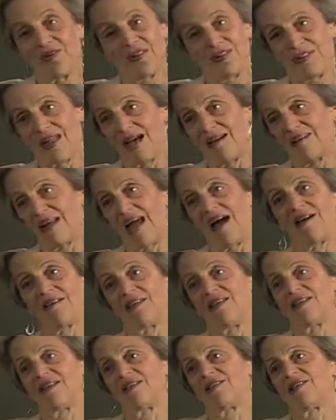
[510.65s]
that that
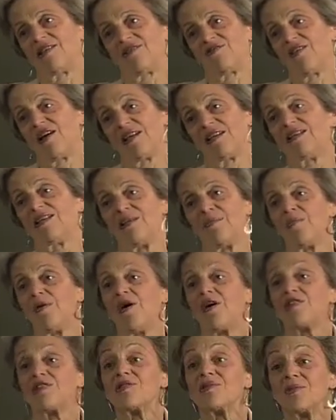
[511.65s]
calculus is frankly
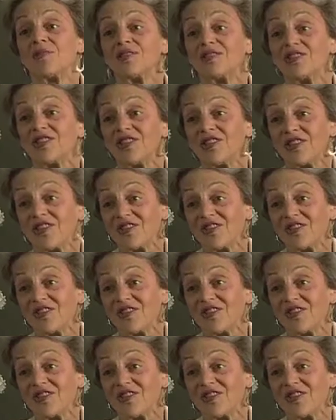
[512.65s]
impossible to do.